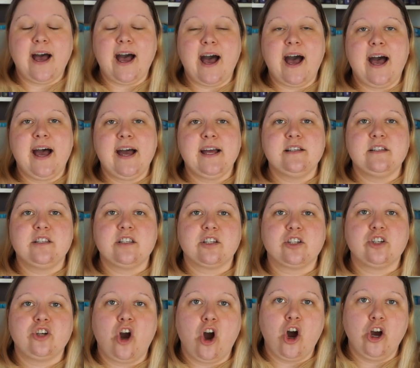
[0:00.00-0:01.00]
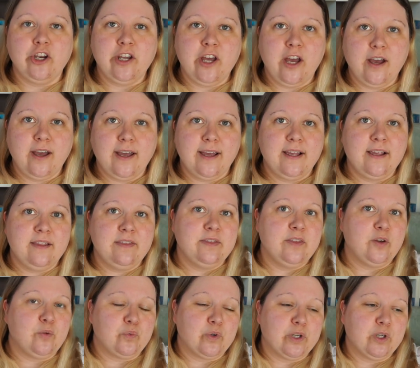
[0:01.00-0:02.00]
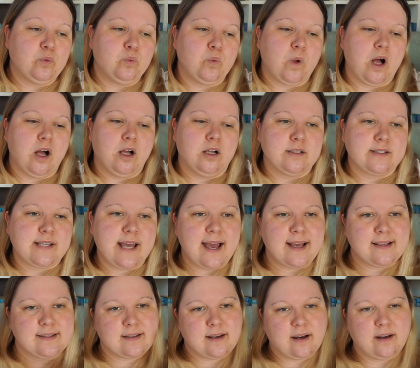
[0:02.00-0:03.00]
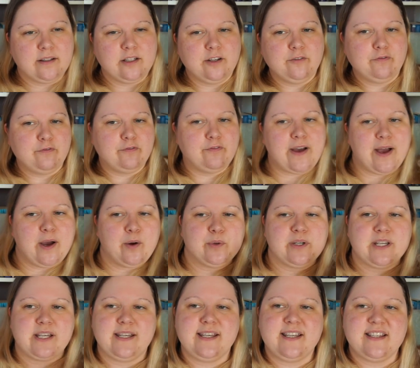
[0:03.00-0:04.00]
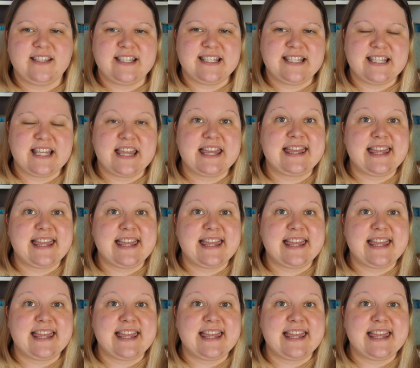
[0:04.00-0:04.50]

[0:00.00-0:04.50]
and Connor in the real world has kind of found his